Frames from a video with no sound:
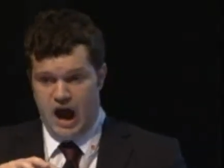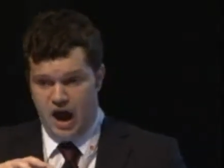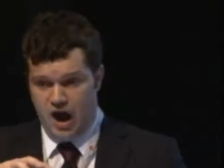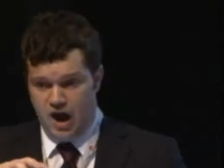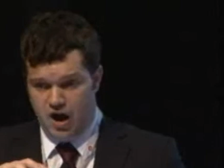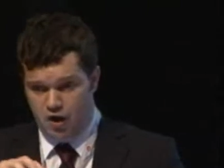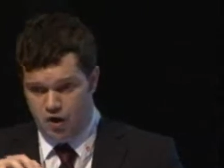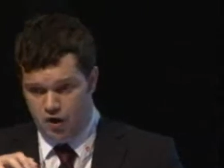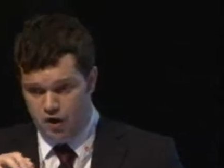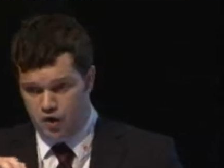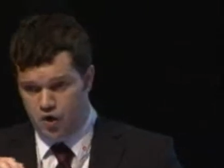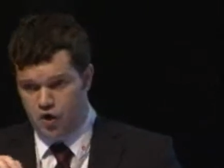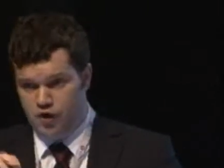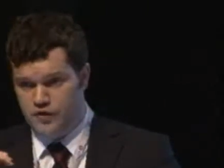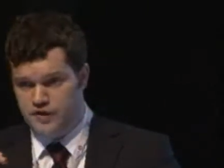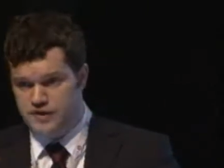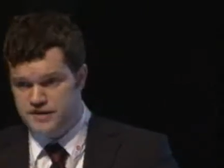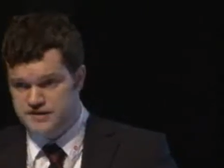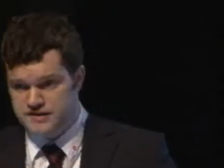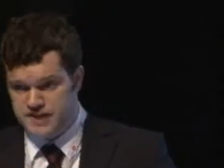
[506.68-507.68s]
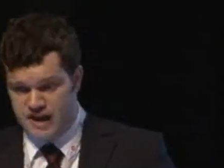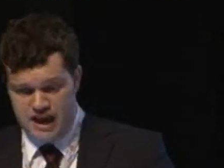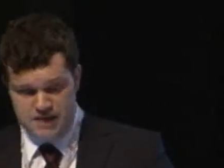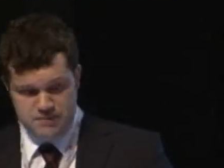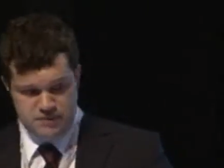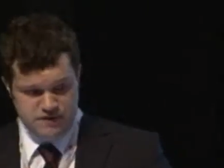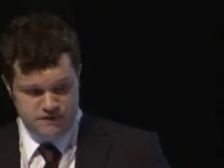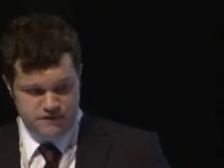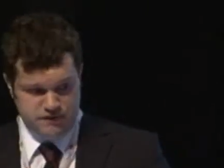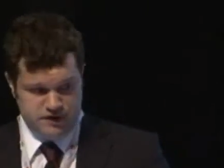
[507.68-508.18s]
on the same
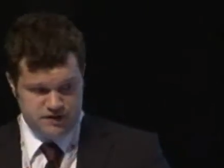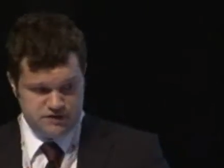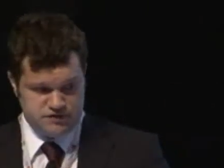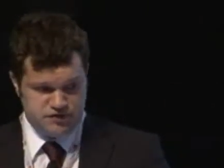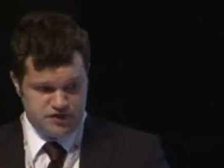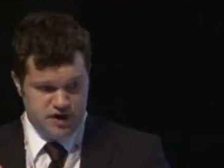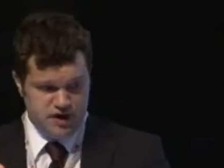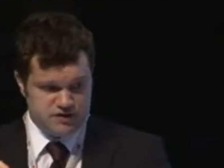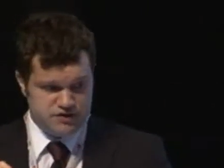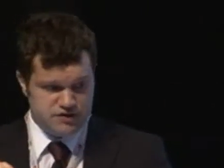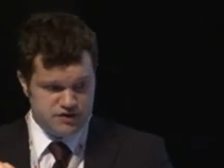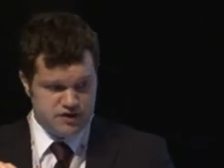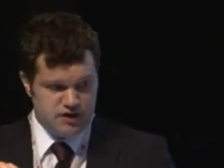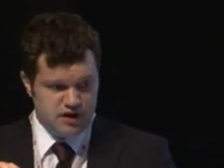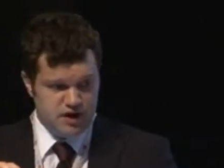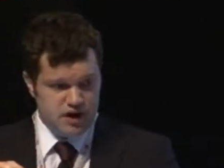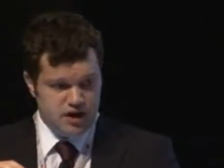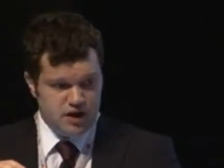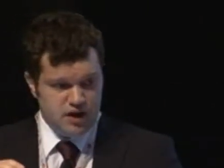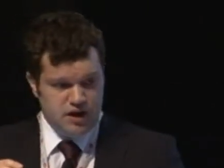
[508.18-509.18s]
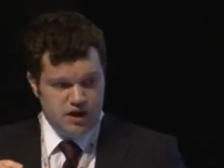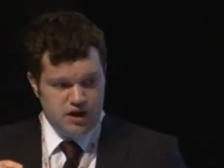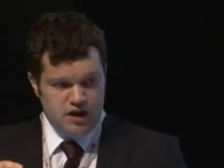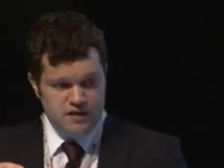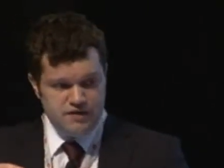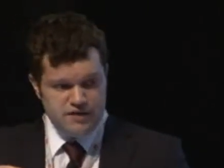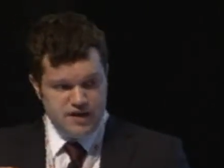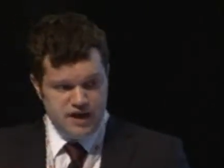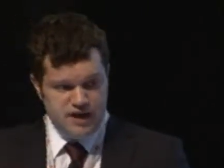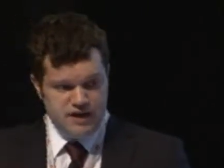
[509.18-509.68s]
infrastructure,
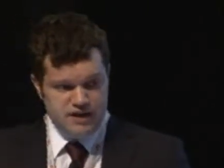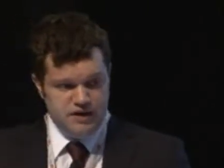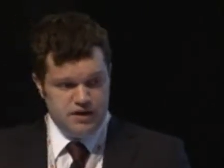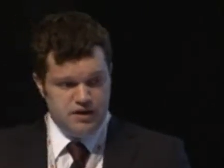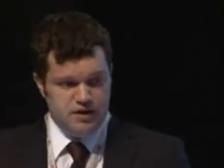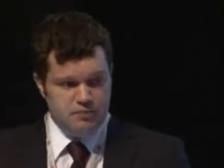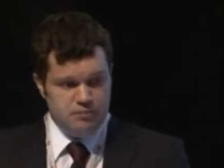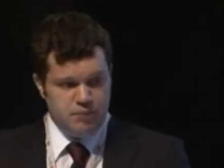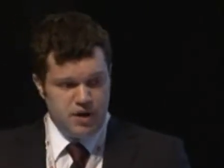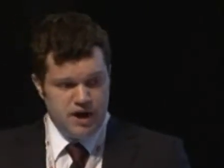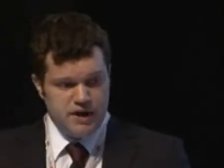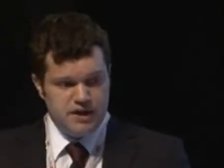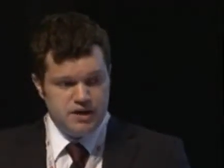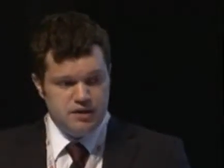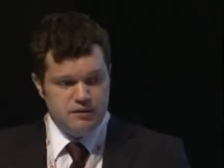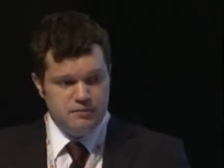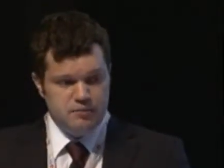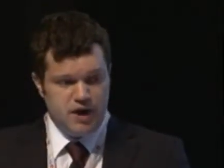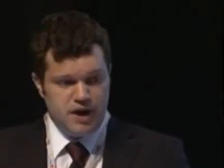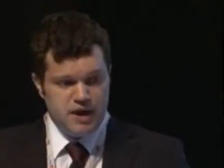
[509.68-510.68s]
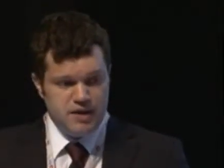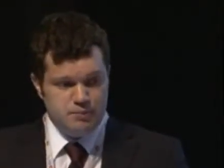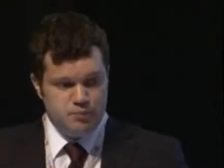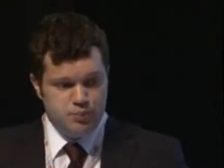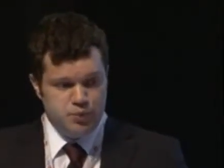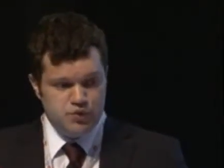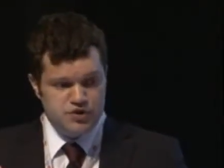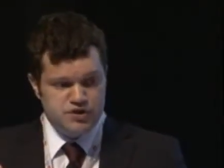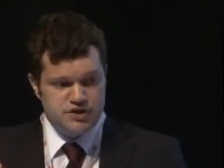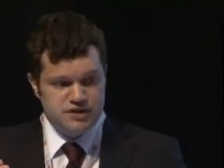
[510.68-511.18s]
and then by
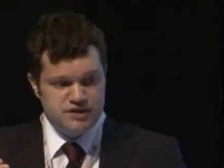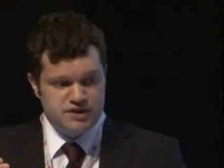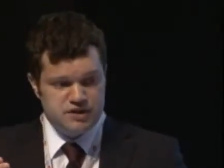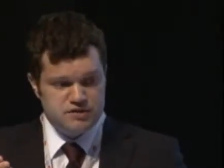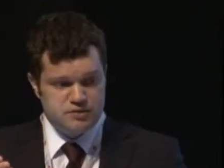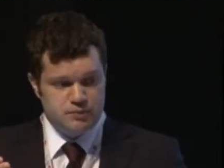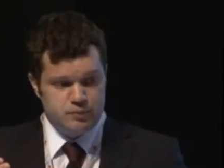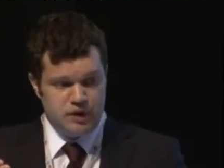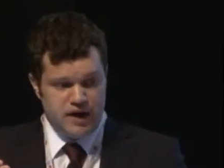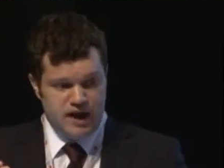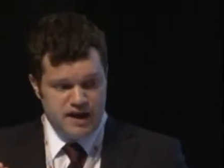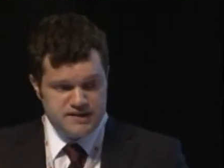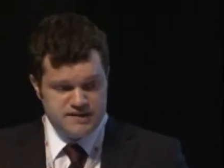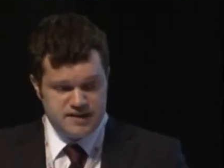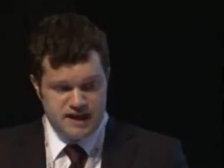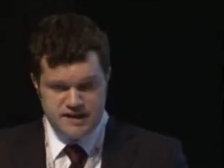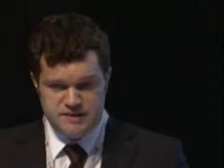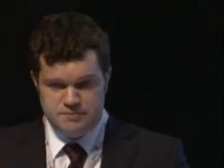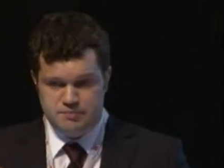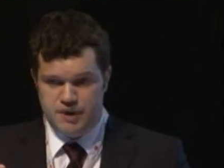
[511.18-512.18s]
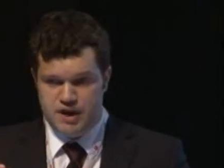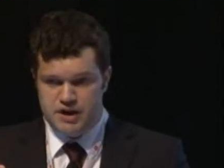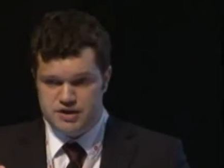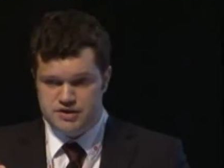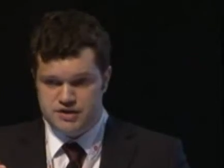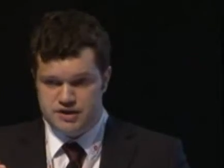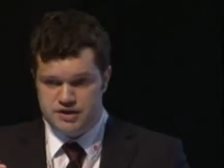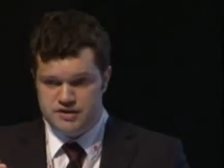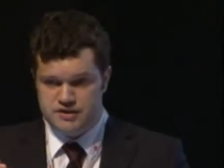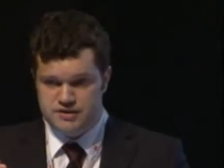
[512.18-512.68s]
pushing the supply side
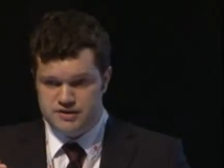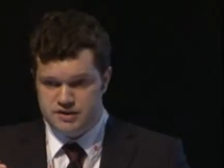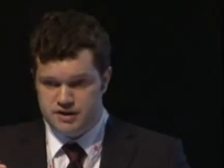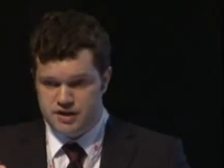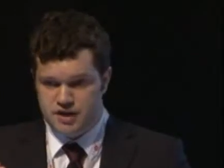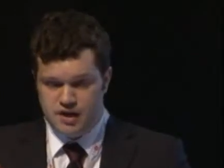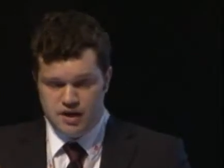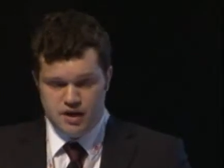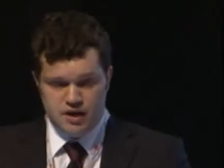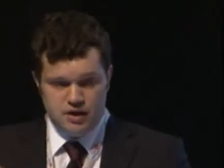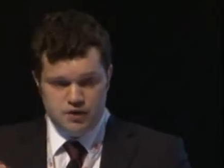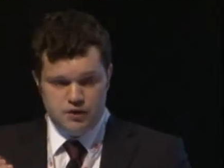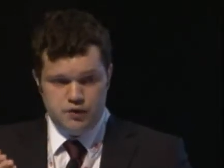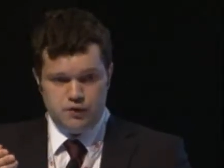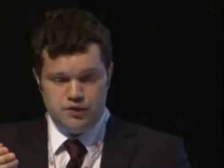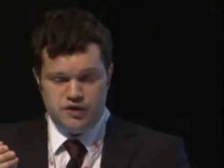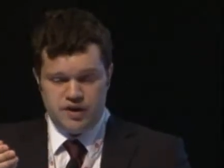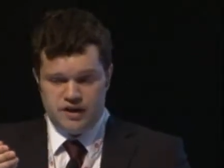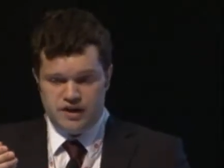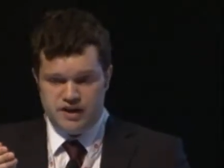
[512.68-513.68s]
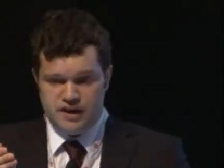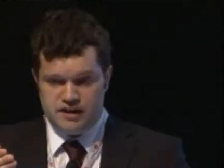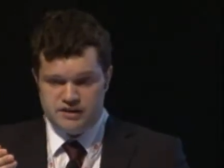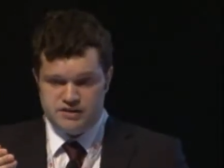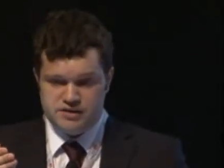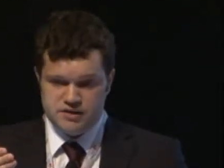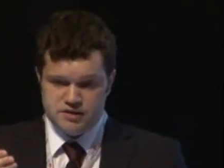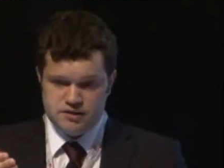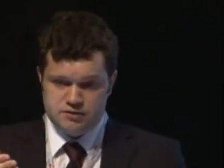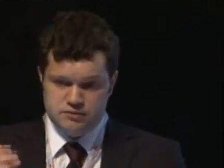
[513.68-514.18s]
measures you can
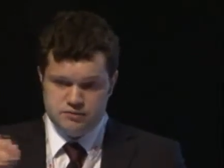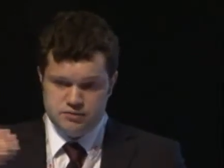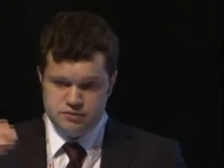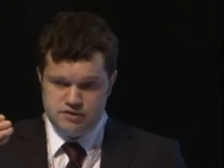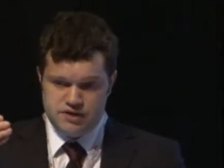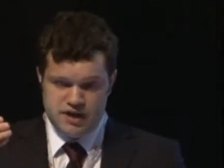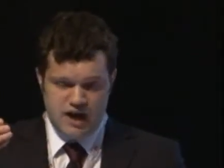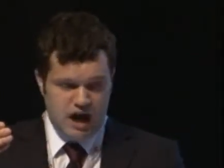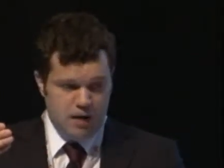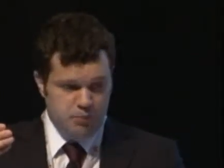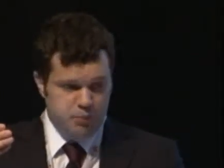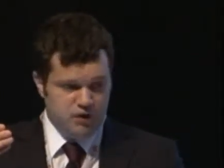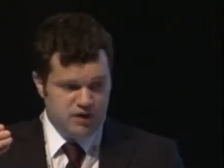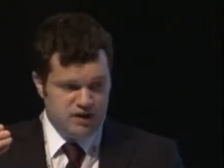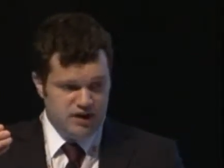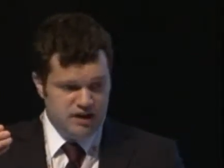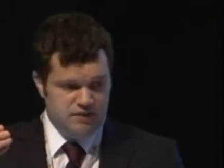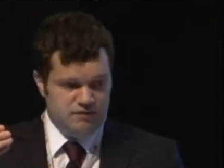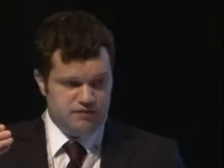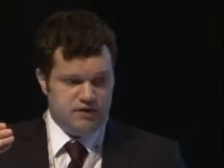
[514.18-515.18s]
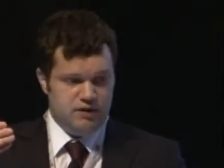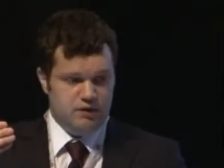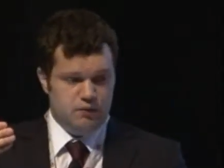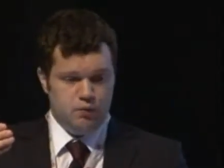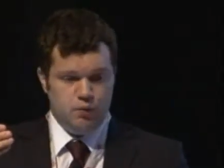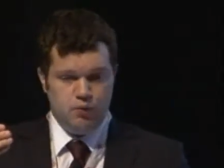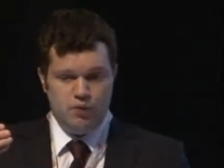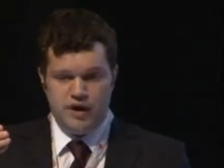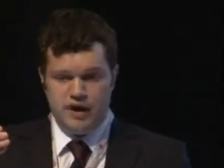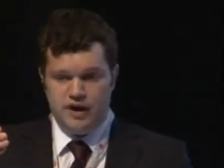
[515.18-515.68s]
get to the upper level
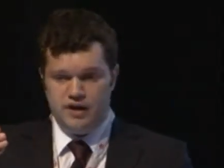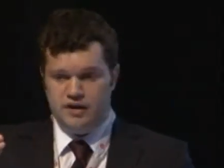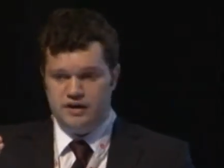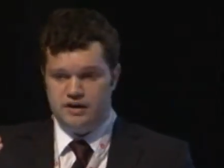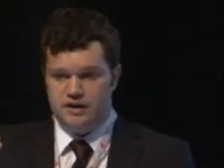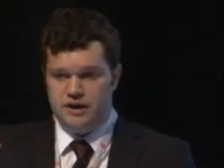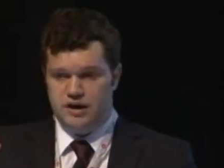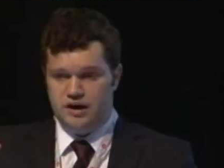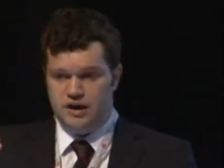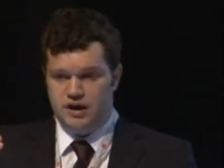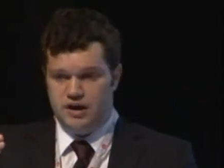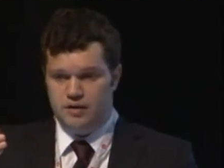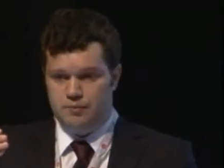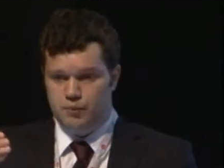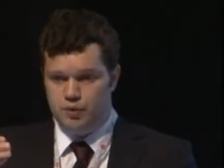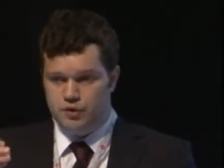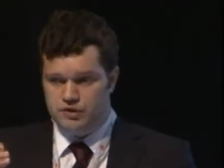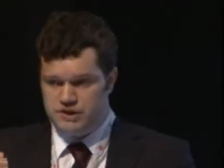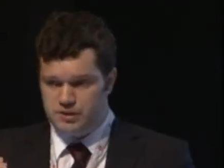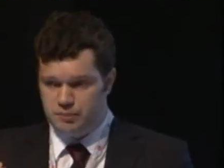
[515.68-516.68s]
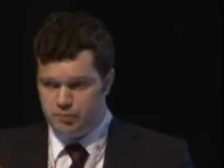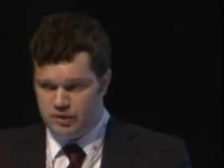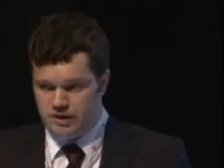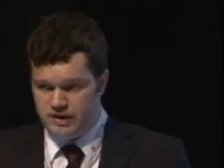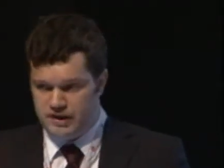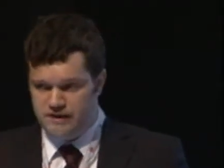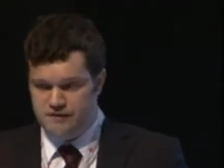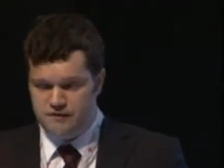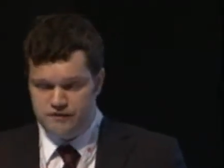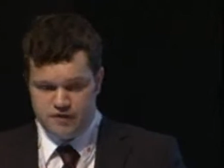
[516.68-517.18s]
where multiple
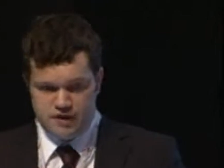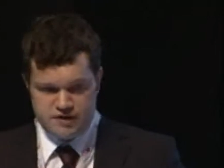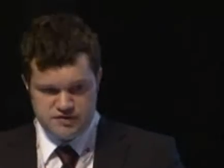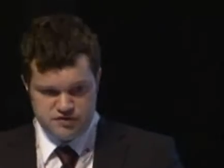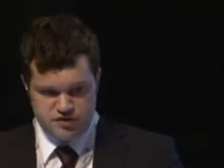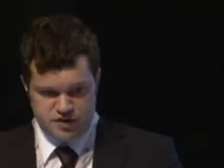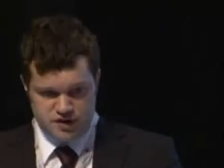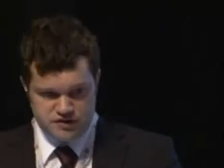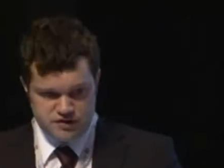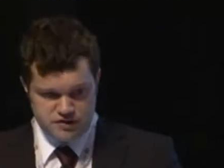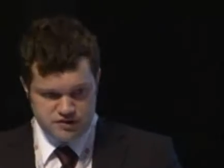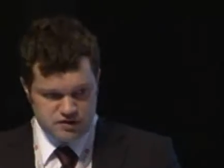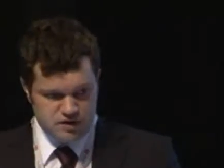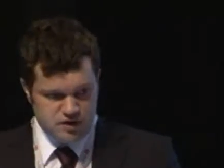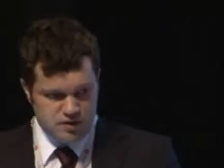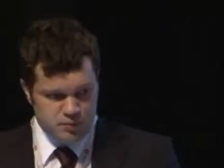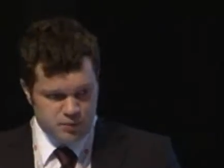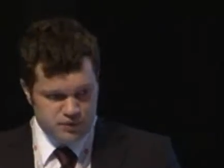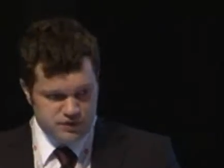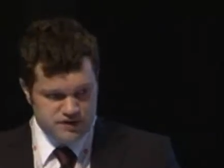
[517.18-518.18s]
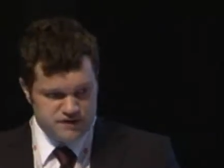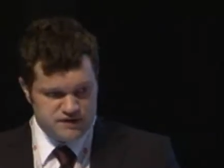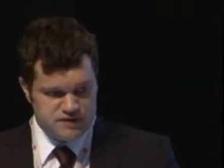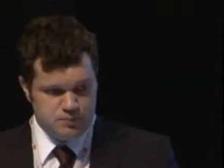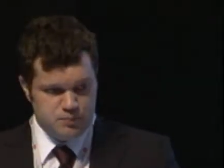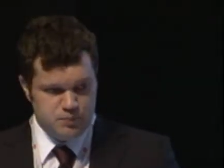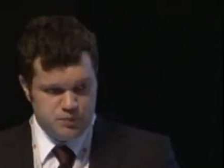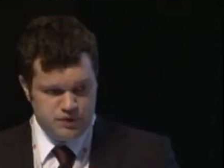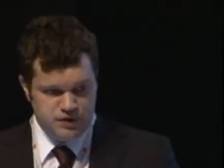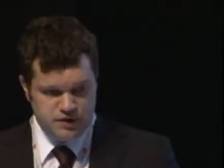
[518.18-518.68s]
infrastructure companies
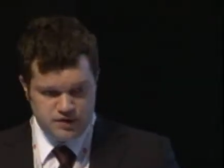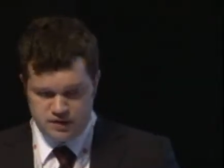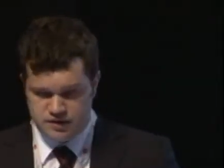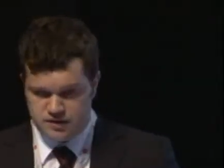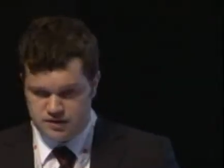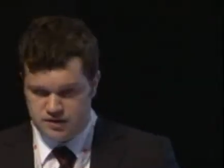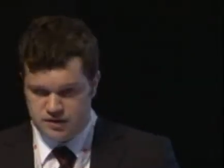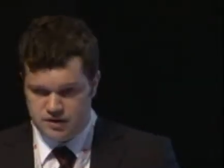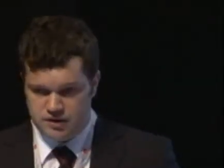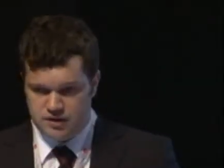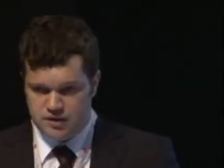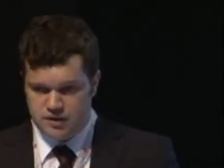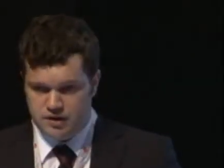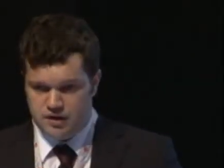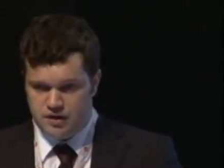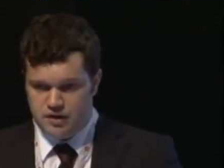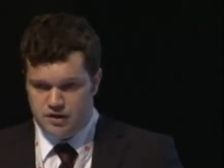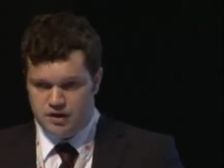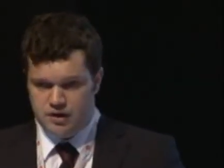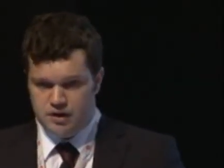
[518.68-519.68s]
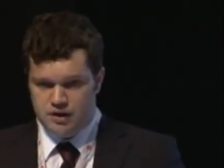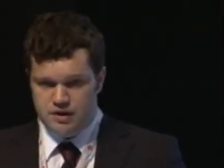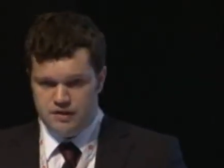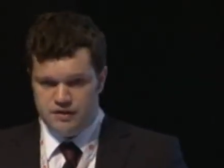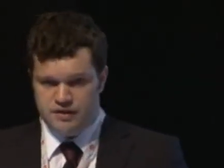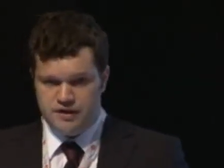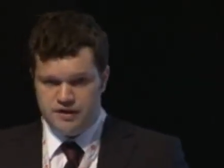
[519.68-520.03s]
appear, and